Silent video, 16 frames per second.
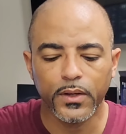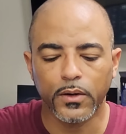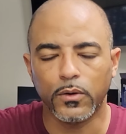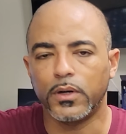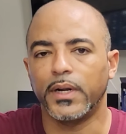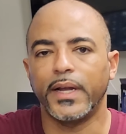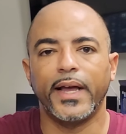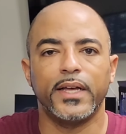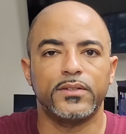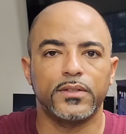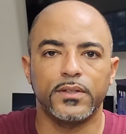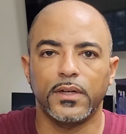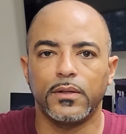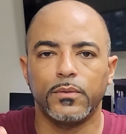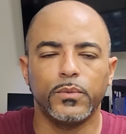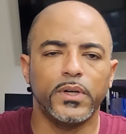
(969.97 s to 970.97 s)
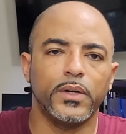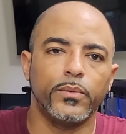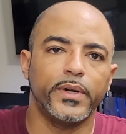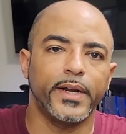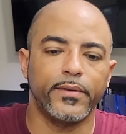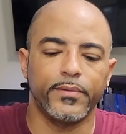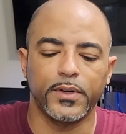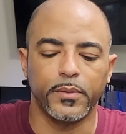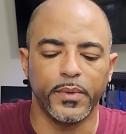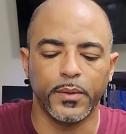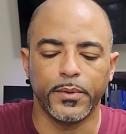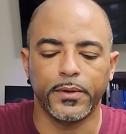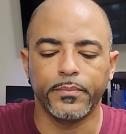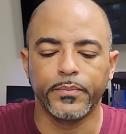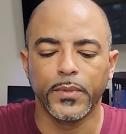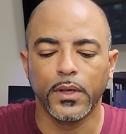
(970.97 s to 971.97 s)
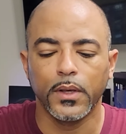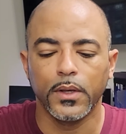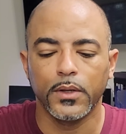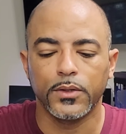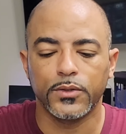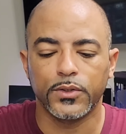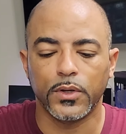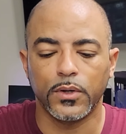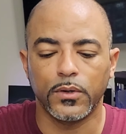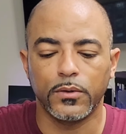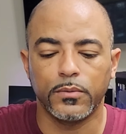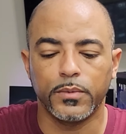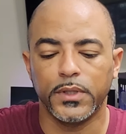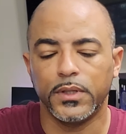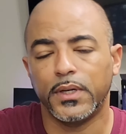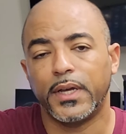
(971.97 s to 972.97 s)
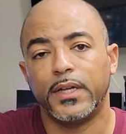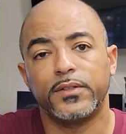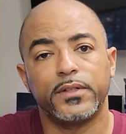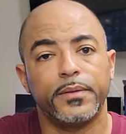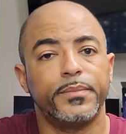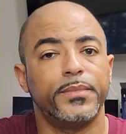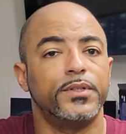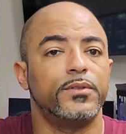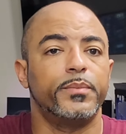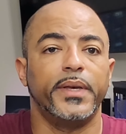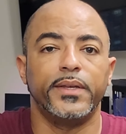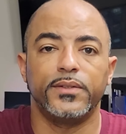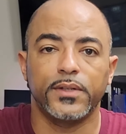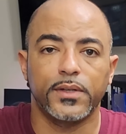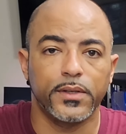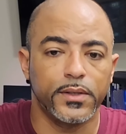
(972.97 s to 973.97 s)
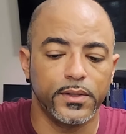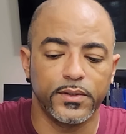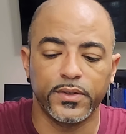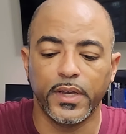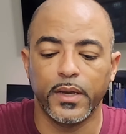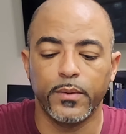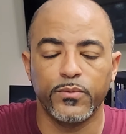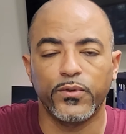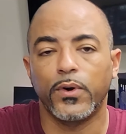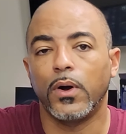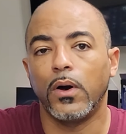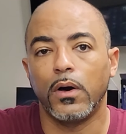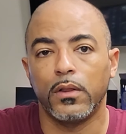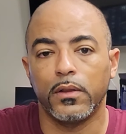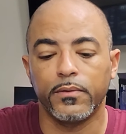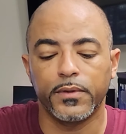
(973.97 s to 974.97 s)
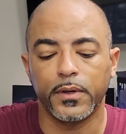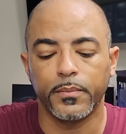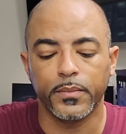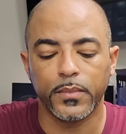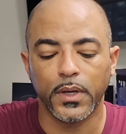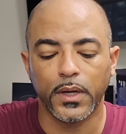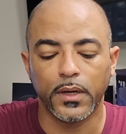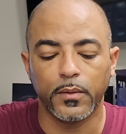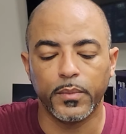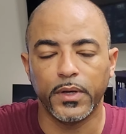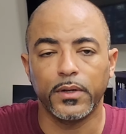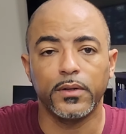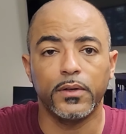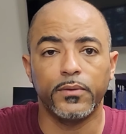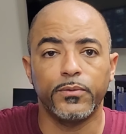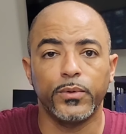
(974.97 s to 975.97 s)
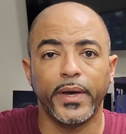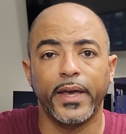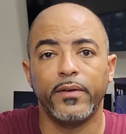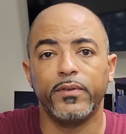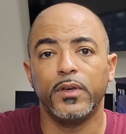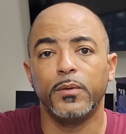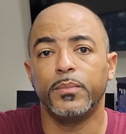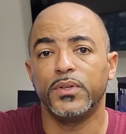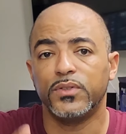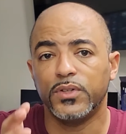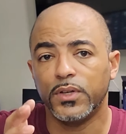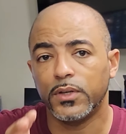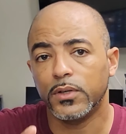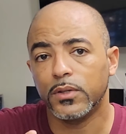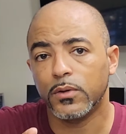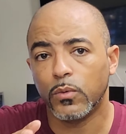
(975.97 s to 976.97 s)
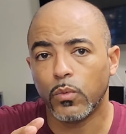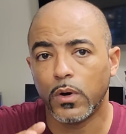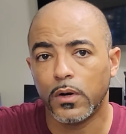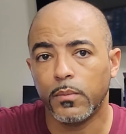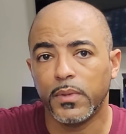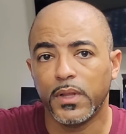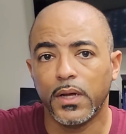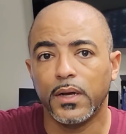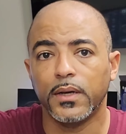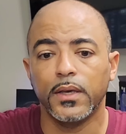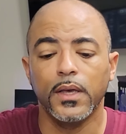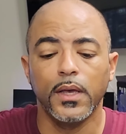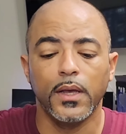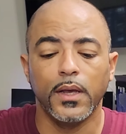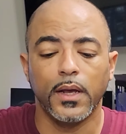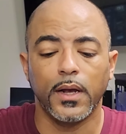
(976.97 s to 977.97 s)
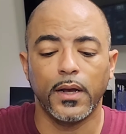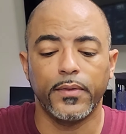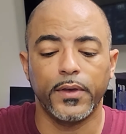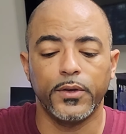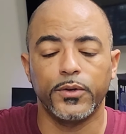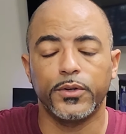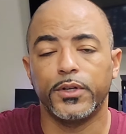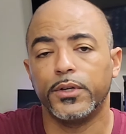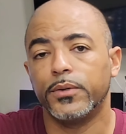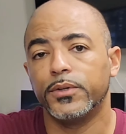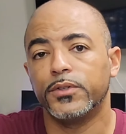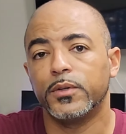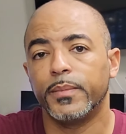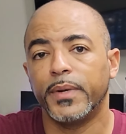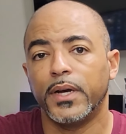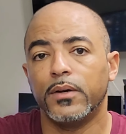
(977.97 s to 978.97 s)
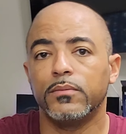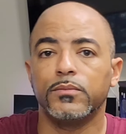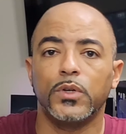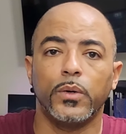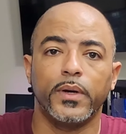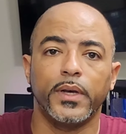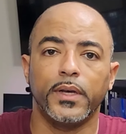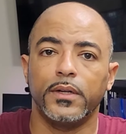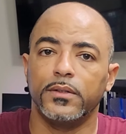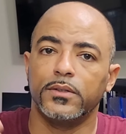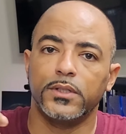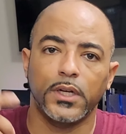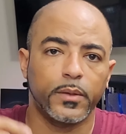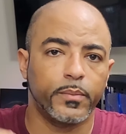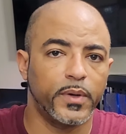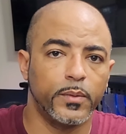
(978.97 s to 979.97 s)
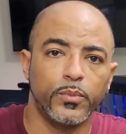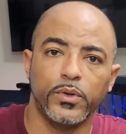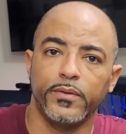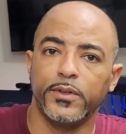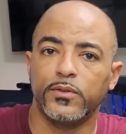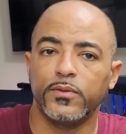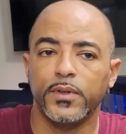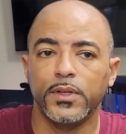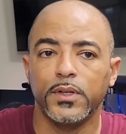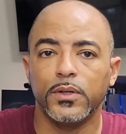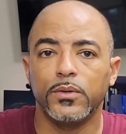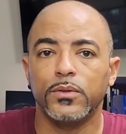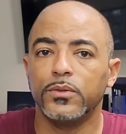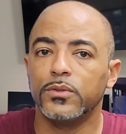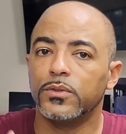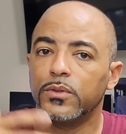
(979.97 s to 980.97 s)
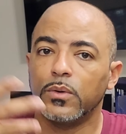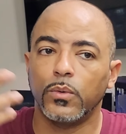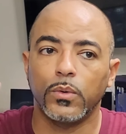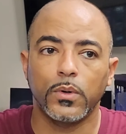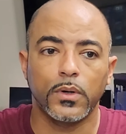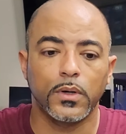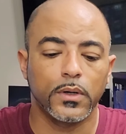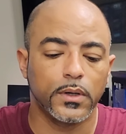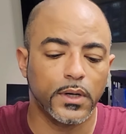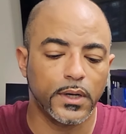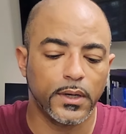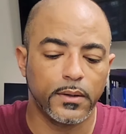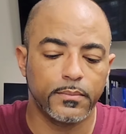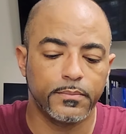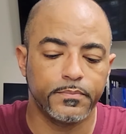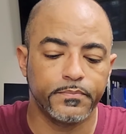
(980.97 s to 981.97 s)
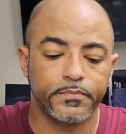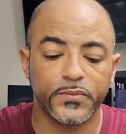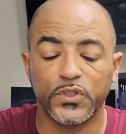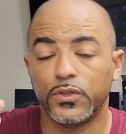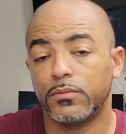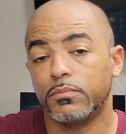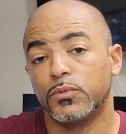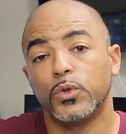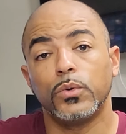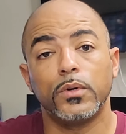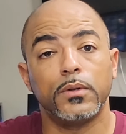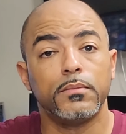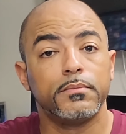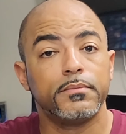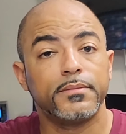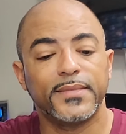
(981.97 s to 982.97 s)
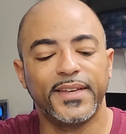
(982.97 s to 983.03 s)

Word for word: or acetal, whatever it may be. So the concept is basically the same for all of them. But if you have a particular water block that you're curious about, go ahead and check my previous videos or just Google.